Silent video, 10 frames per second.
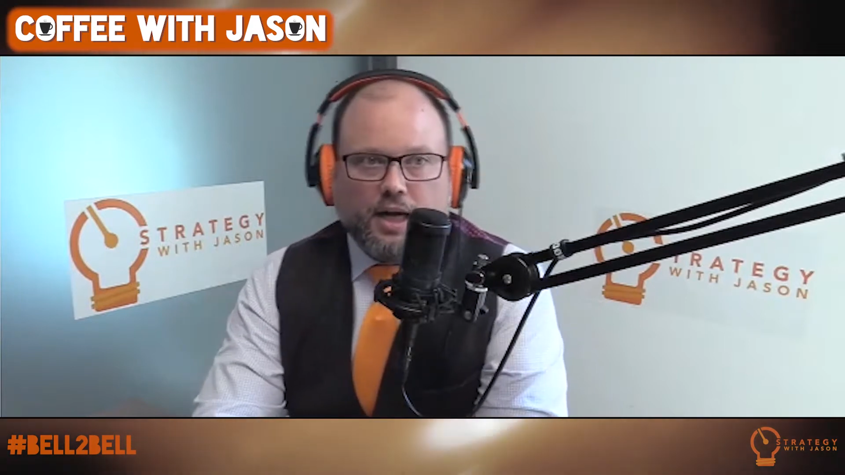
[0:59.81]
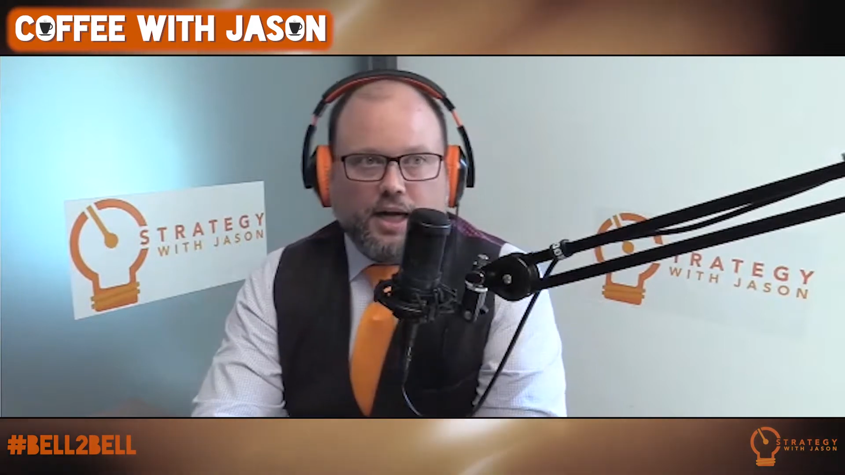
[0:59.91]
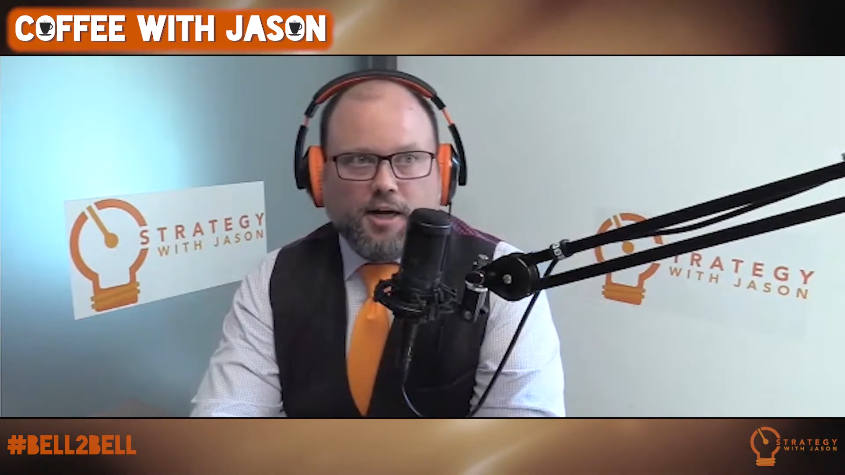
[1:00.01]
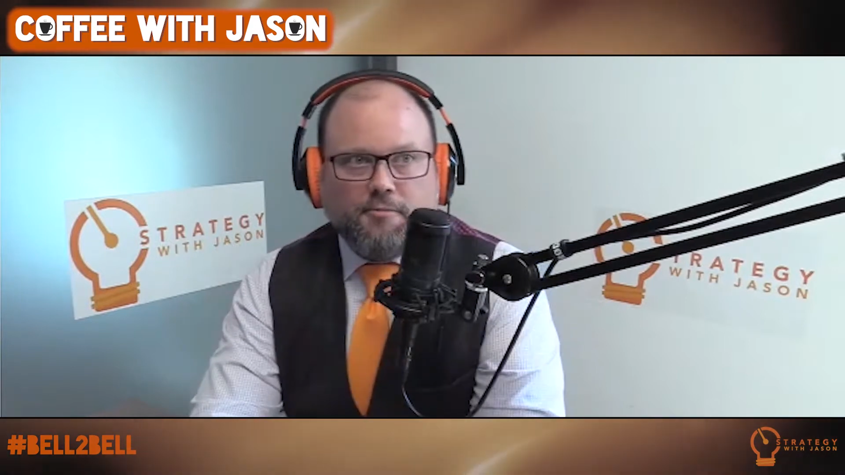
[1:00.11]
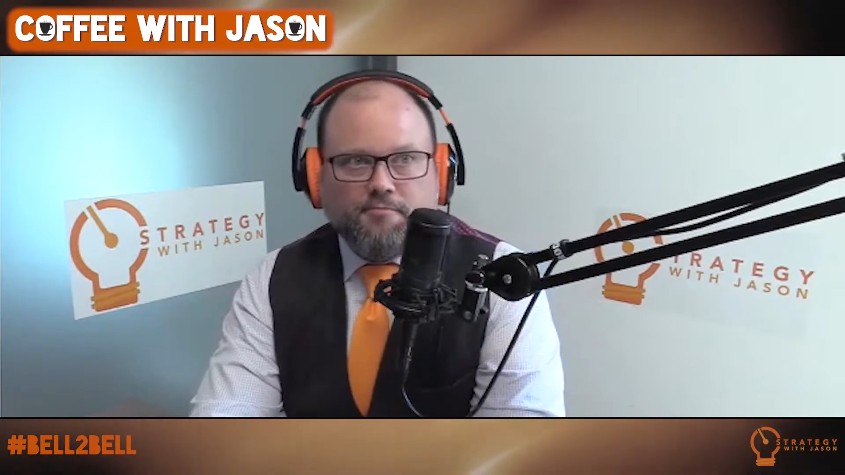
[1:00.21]

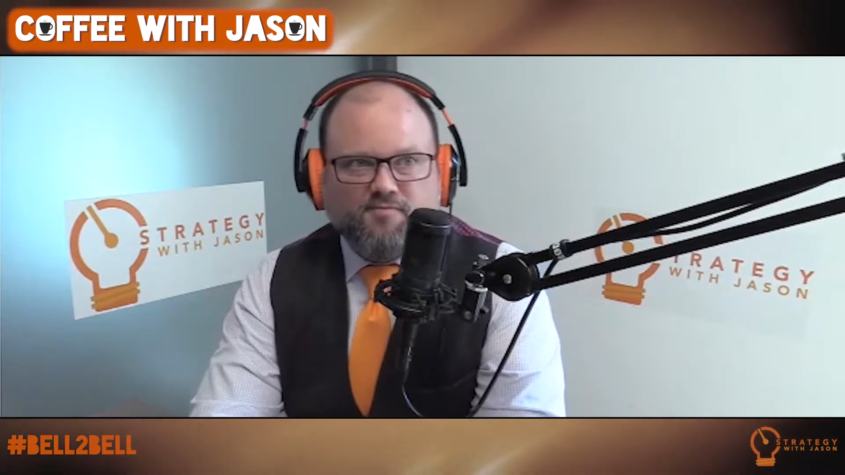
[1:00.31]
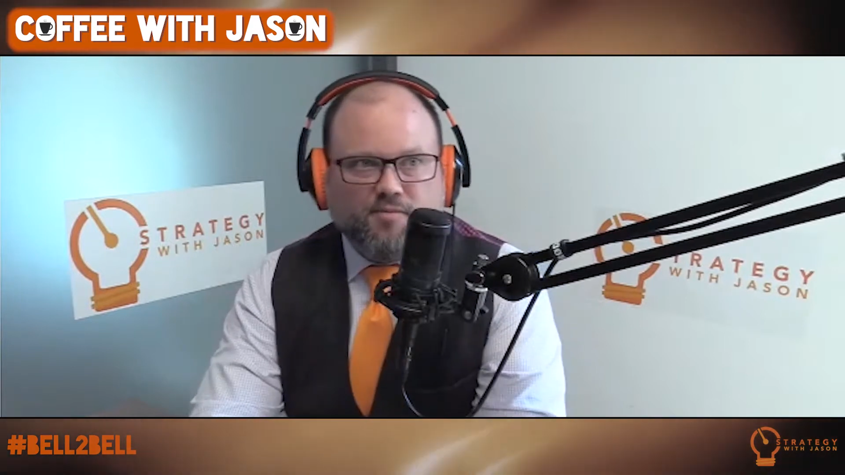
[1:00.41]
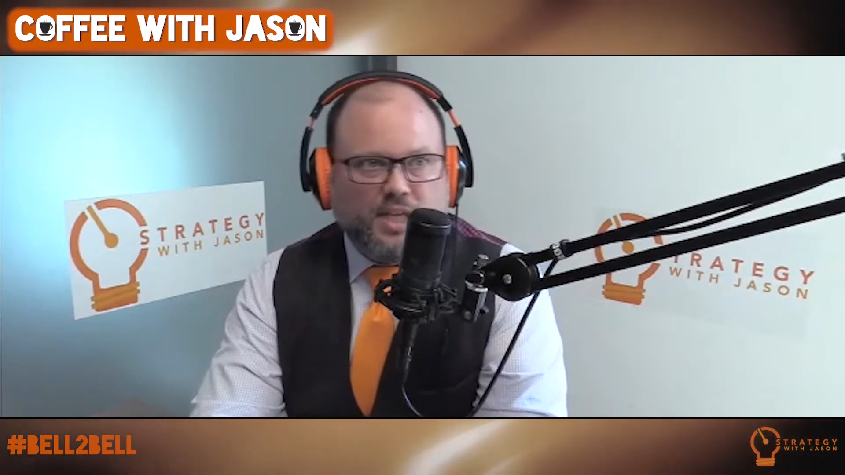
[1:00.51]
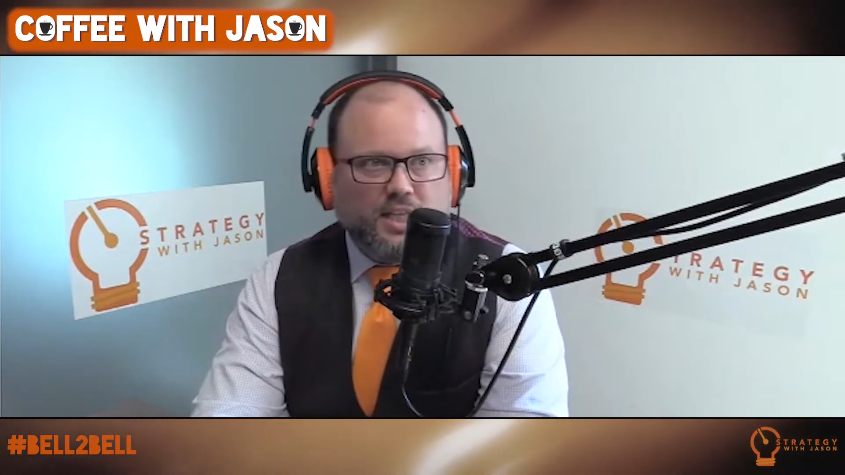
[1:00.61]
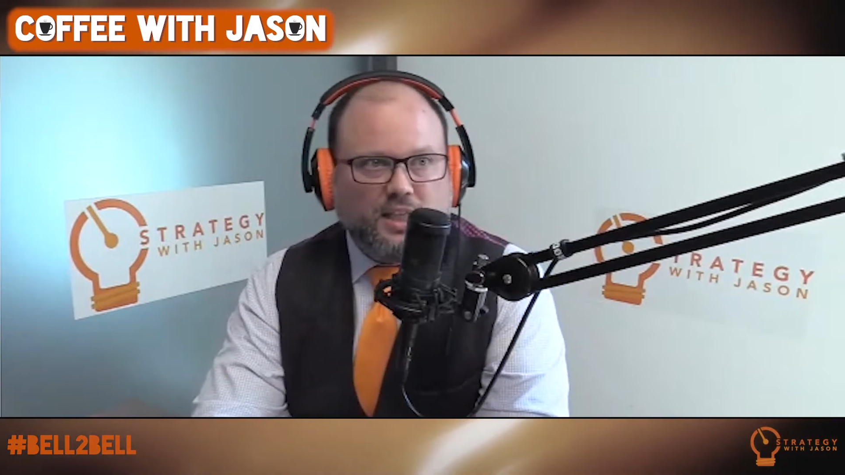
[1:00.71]
um,
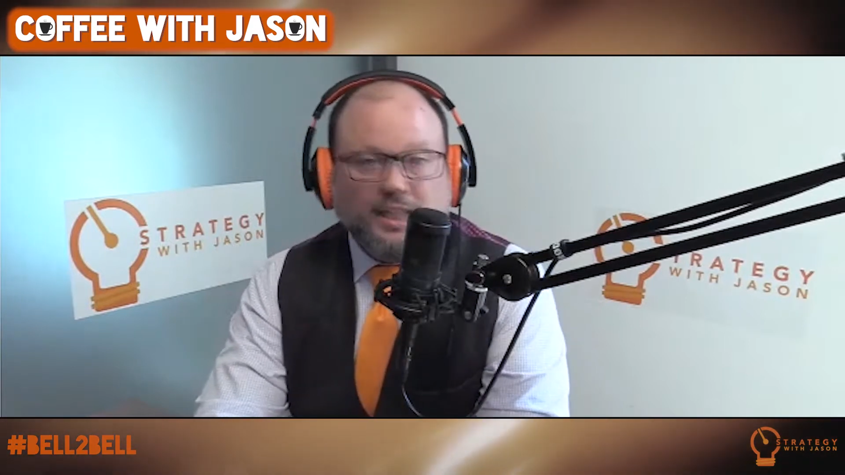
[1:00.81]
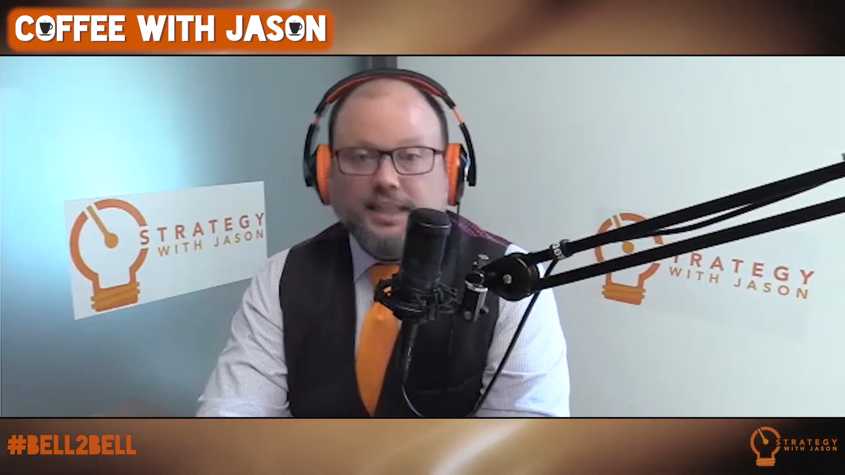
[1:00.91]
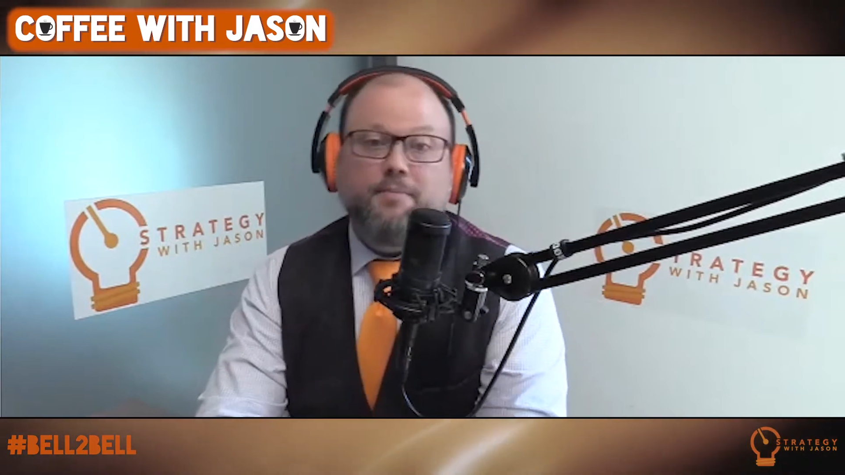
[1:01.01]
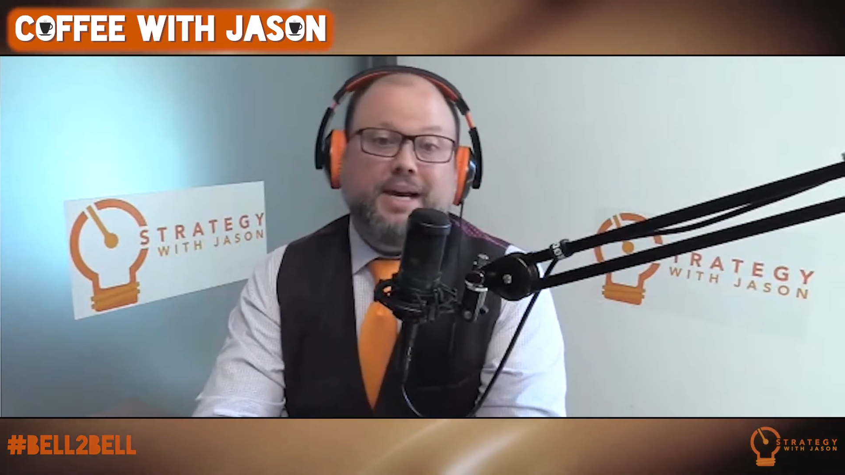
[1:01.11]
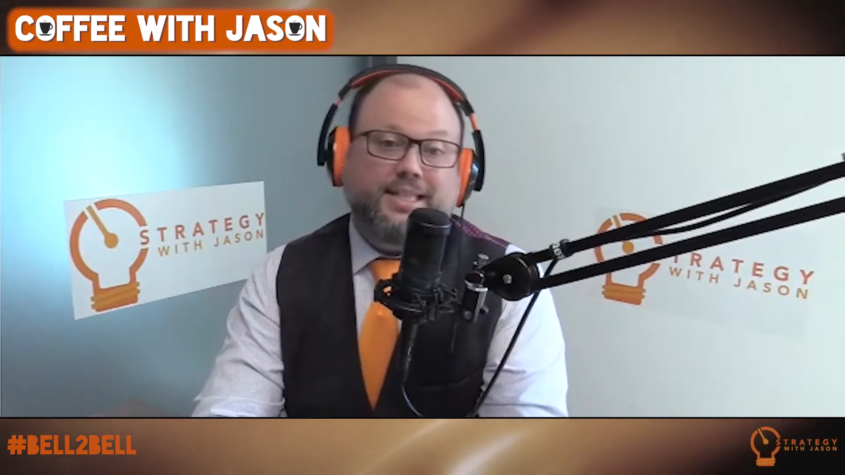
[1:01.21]

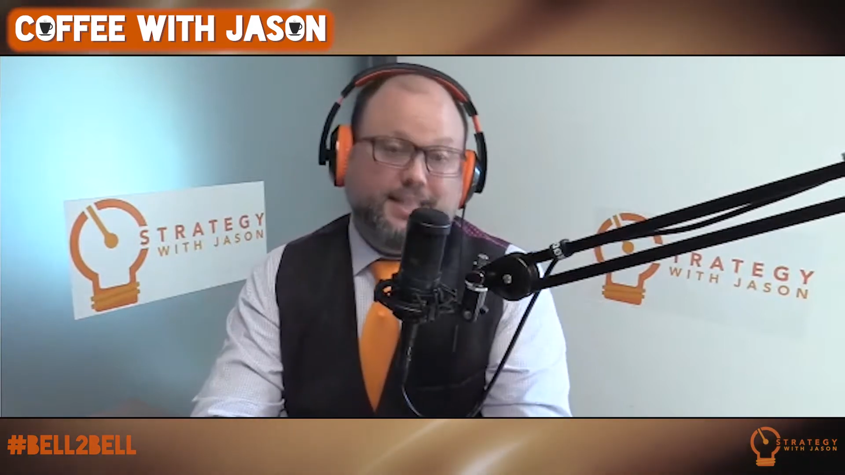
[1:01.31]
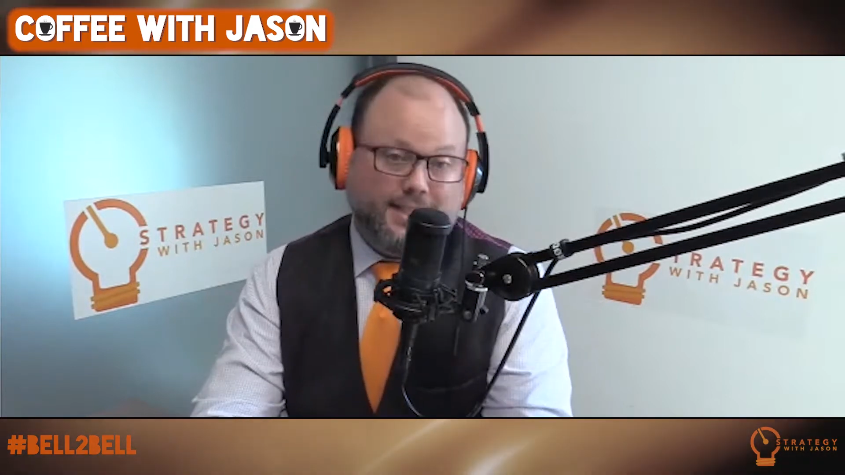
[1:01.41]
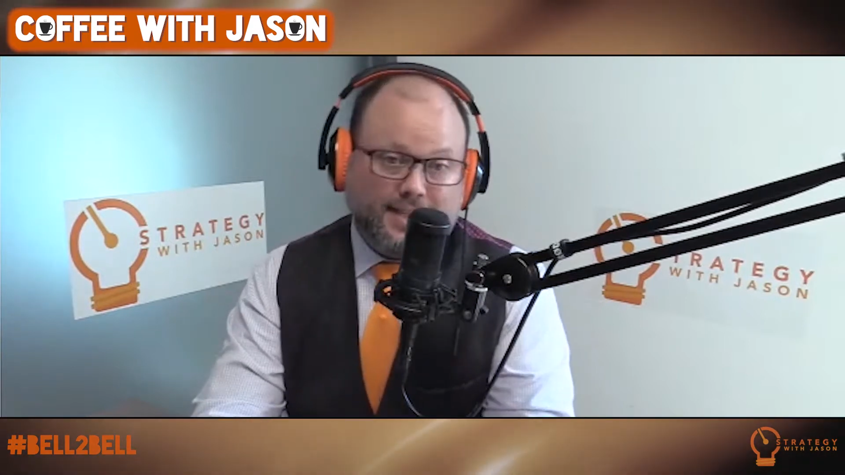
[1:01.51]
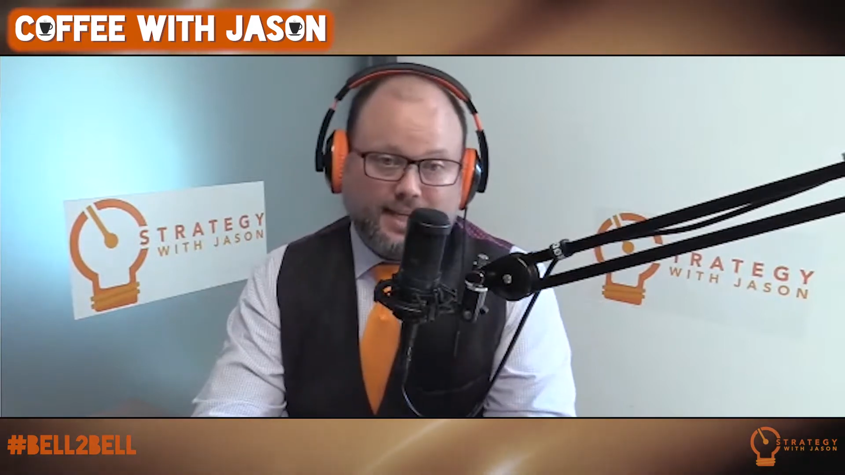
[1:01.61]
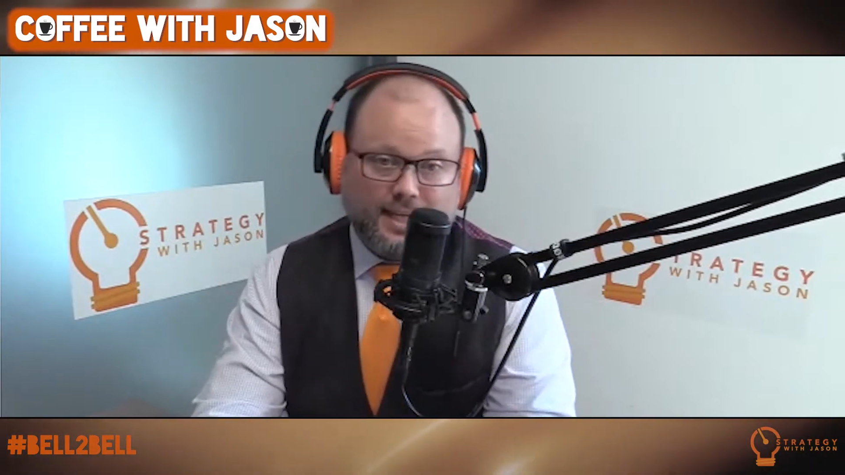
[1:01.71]
linkedin
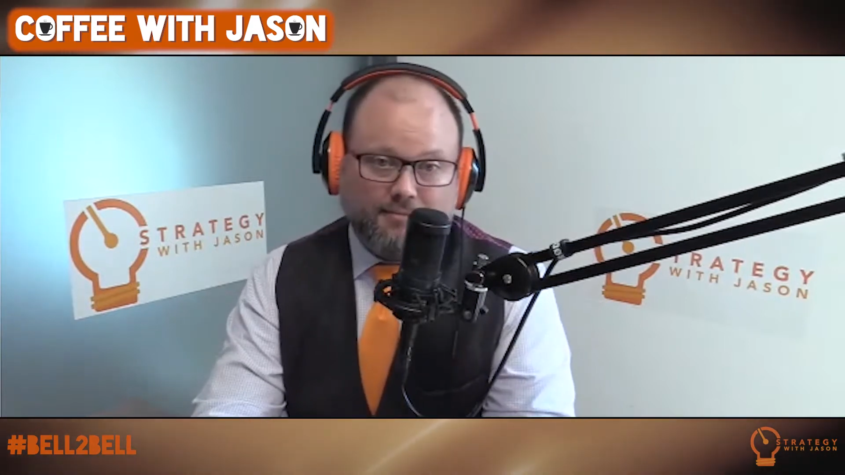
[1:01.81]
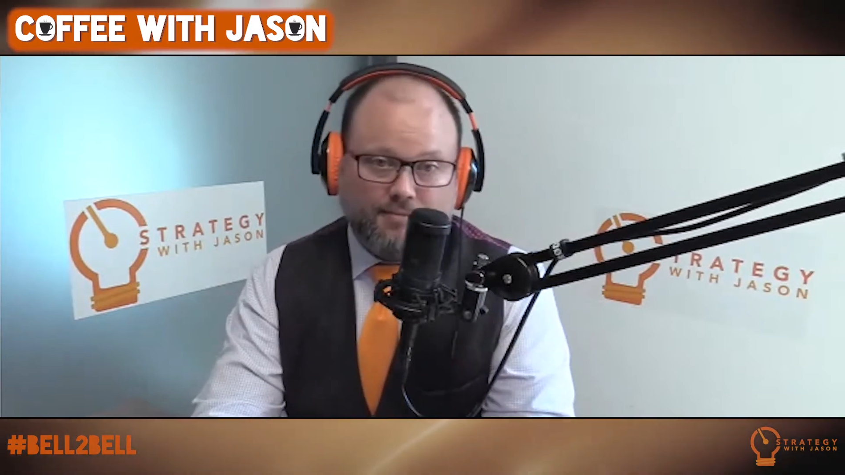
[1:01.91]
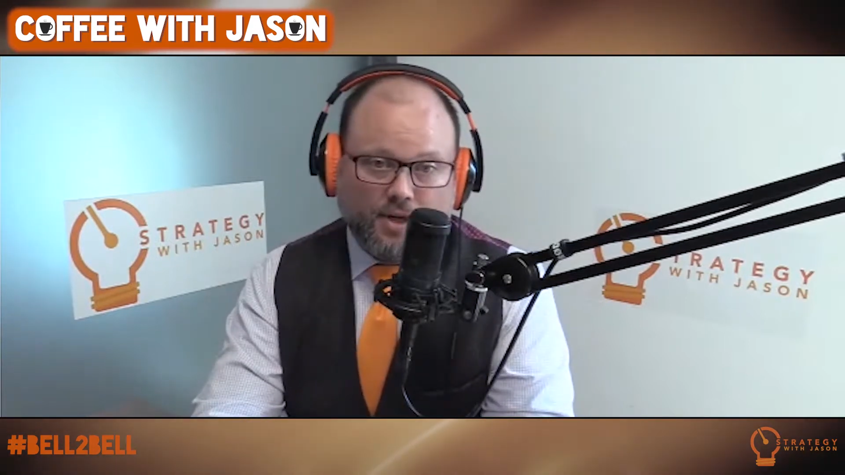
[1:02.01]
messages i get